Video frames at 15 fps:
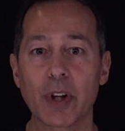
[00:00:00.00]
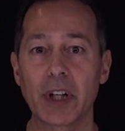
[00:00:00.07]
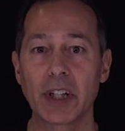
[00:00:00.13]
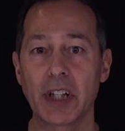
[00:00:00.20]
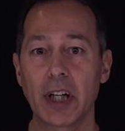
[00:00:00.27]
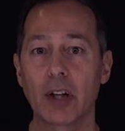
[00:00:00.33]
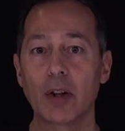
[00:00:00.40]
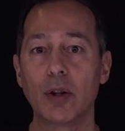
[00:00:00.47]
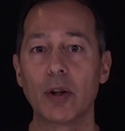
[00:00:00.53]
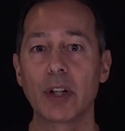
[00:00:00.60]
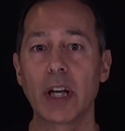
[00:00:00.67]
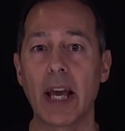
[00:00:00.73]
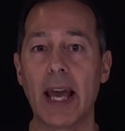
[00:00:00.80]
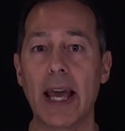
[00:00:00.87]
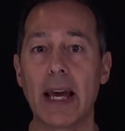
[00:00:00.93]
to take a look
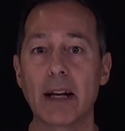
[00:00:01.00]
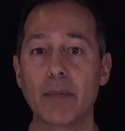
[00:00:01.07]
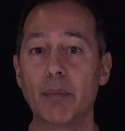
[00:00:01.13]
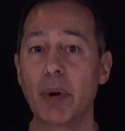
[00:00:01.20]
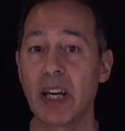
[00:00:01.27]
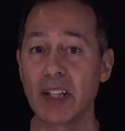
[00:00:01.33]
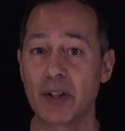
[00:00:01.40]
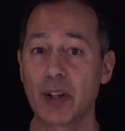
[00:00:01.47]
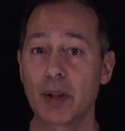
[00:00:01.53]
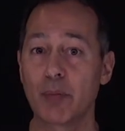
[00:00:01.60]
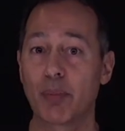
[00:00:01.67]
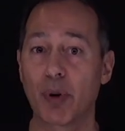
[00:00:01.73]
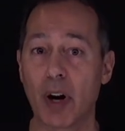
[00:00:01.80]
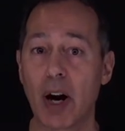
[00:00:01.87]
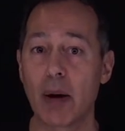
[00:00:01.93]
at basic
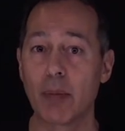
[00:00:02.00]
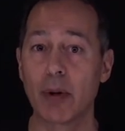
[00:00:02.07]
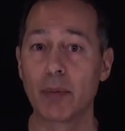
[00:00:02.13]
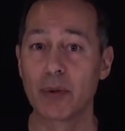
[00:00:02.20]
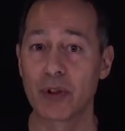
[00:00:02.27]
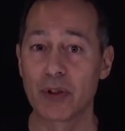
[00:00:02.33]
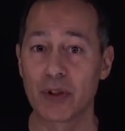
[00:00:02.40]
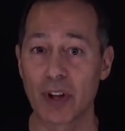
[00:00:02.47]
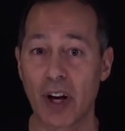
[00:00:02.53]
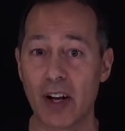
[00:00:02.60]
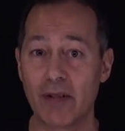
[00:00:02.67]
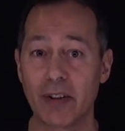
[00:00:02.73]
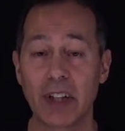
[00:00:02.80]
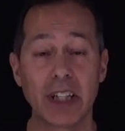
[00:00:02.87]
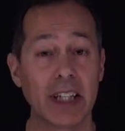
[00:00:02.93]
problem
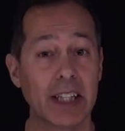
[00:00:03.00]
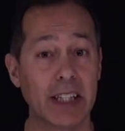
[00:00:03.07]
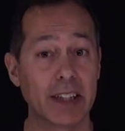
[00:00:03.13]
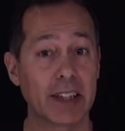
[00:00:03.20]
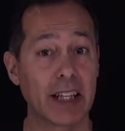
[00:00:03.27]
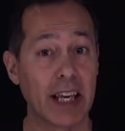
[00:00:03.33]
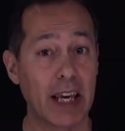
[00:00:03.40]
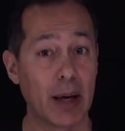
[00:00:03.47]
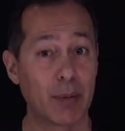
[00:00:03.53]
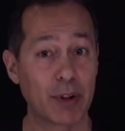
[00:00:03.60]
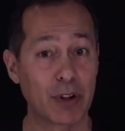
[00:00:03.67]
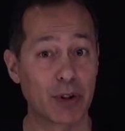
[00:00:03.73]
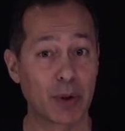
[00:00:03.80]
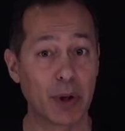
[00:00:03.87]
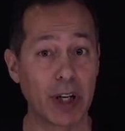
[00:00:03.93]
solving in
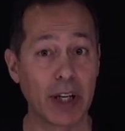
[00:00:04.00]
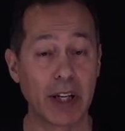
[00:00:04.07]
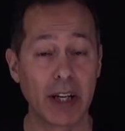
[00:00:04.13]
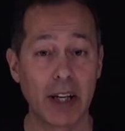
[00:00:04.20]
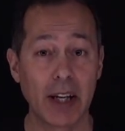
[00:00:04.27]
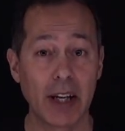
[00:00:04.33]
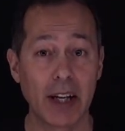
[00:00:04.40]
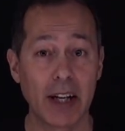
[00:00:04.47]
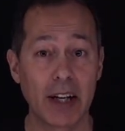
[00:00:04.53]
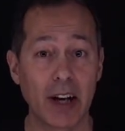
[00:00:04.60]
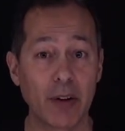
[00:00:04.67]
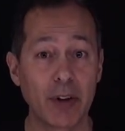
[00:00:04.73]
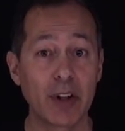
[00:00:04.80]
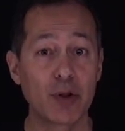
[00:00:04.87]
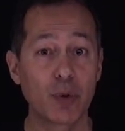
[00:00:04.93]
chemistry. Now
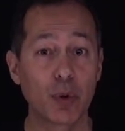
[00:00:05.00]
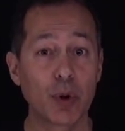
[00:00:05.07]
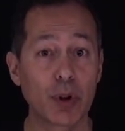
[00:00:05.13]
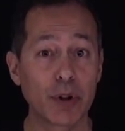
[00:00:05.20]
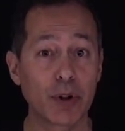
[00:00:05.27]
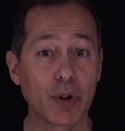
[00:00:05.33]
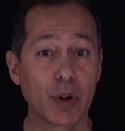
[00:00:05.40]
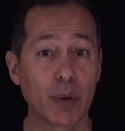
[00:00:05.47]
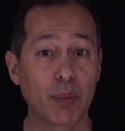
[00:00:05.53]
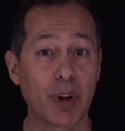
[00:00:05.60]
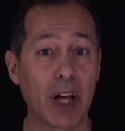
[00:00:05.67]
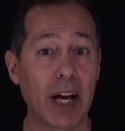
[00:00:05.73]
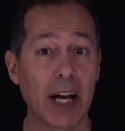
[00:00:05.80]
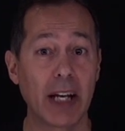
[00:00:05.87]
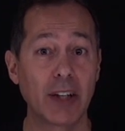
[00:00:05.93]
these rules could
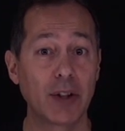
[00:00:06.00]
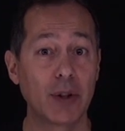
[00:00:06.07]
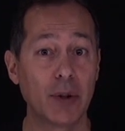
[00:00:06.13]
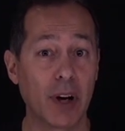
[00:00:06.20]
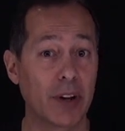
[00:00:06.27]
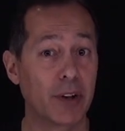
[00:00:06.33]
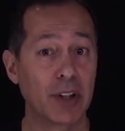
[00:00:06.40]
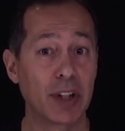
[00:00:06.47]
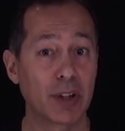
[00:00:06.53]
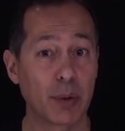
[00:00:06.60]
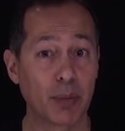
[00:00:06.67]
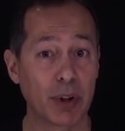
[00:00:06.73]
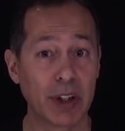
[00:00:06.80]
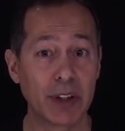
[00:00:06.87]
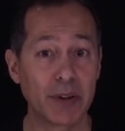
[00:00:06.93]
apply to other
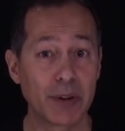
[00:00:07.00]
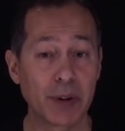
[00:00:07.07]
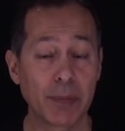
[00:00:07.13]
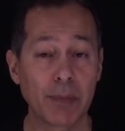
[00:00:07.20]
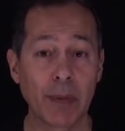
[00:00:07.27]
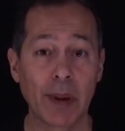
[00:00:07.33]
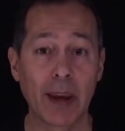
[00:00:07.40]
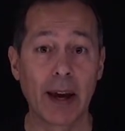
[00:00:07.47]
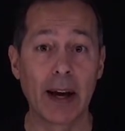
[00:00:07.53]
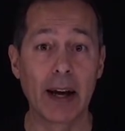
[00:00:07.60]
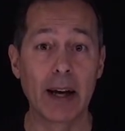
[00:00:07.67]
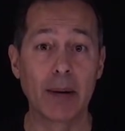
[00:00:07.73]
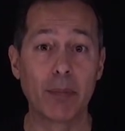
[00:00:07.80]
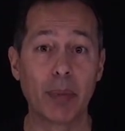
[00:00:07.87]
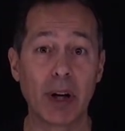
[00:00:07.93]
disciplines,
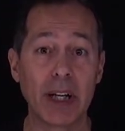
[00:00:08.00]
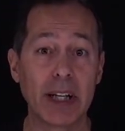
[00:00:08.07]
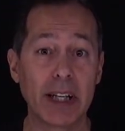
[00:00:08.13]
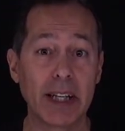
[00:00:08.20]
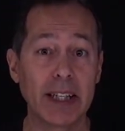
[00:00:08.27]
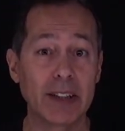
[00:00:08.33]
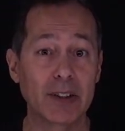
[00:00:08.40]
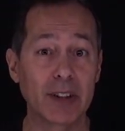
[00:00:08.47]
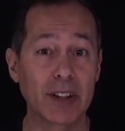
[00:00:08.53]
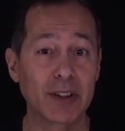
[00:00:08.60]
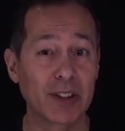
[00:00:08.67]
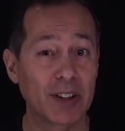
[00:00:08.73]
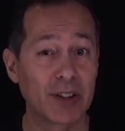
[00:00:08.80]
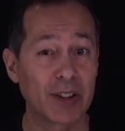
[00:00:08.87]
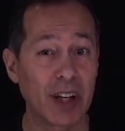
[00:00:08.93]
but it's a
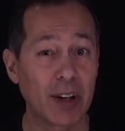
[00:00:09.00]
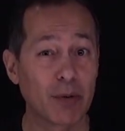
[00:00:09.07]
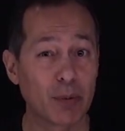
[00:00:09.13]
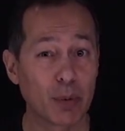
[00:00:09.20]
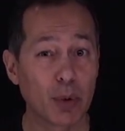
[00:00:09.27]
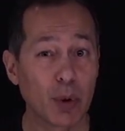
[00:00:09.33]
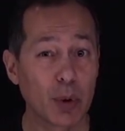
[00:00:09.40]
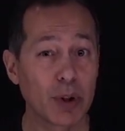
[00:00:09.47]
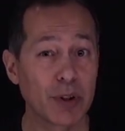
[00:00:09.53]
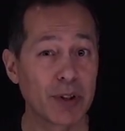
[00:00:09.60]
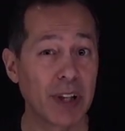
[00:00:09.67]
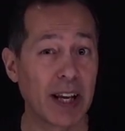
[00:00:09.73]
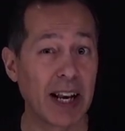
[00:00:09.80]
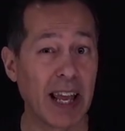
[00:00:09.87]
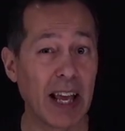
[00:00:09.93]
set of rules
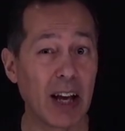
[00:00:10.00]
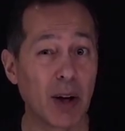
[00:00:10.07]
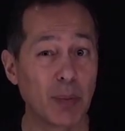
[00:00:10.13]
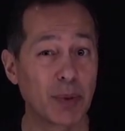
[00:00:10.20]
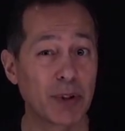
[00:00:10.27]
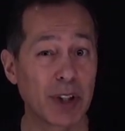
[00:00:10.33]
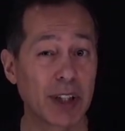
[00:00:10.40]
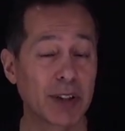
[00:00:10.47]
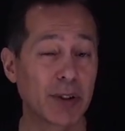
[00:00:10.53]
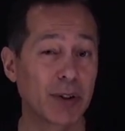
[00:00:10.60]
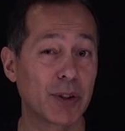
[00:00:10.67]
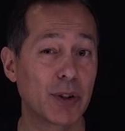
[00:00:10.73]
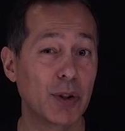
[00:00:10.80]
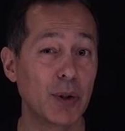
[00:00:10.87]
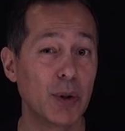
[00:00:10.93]
that helps us
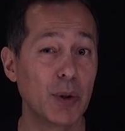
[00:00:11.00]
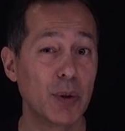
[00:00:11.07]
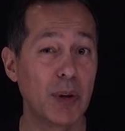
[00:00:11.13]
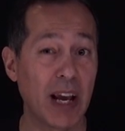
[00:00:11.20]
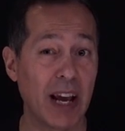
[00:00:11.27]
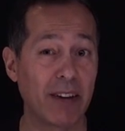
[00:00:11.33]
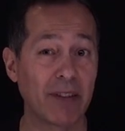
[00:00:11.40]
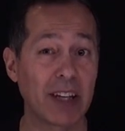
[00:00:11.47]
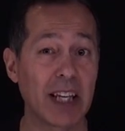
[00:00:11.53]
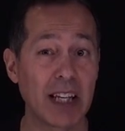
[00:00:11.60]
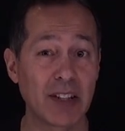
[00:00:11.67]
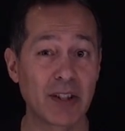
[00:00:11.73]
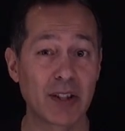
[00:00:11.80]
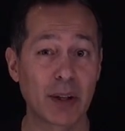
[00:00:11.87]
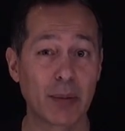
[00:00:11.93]
to navigate
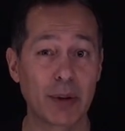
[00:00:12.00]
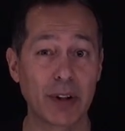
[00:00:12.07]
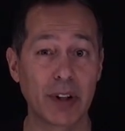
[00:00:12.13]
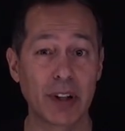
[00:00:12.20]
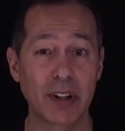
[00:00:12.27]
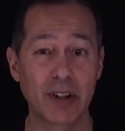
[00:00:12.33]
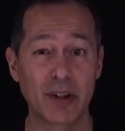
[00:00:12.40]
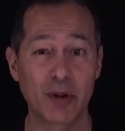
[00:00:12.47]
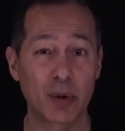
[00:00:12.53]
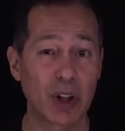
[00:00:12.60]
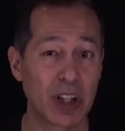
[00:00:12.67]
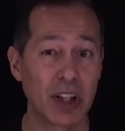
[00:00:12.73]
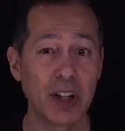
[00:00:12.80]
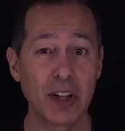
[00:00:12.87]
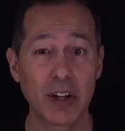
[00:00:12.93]
some of the
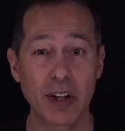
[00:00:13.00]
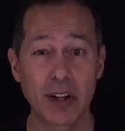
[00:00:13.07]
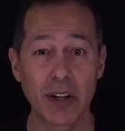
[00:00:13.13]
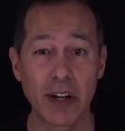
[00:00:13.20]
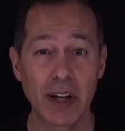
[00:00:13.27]
trickier